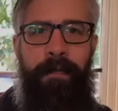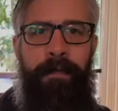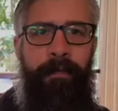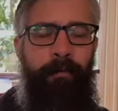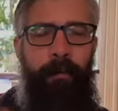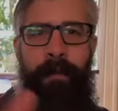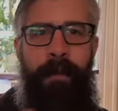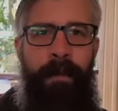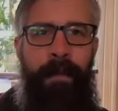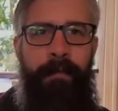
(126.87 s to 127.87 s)
you can throw up an
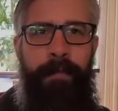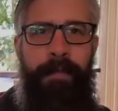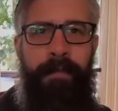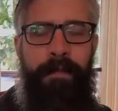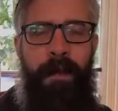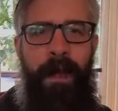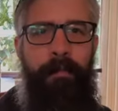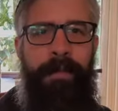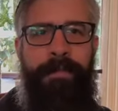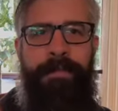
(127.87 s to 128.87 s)
amen in the
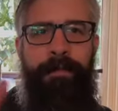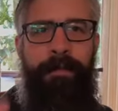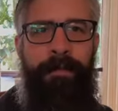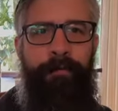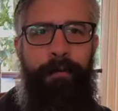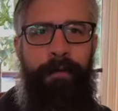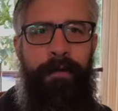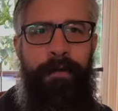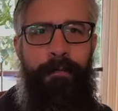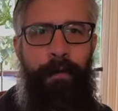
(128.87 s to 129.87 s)
comments, you know,
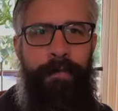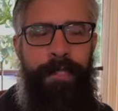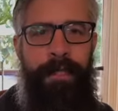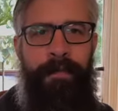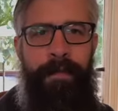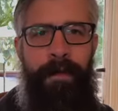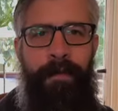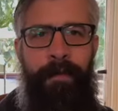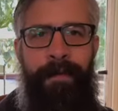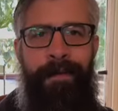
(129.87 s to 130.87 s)
throw an emoji in
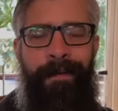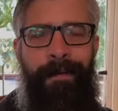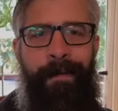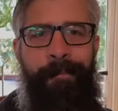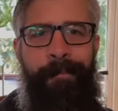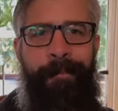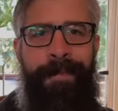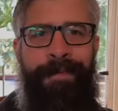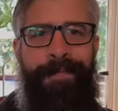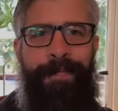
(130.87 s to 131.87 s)
there um,
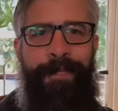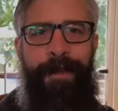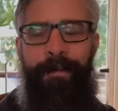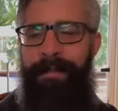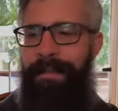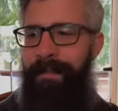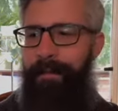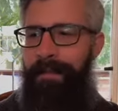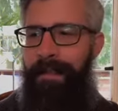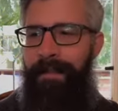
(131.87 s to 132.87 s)
to share with that. But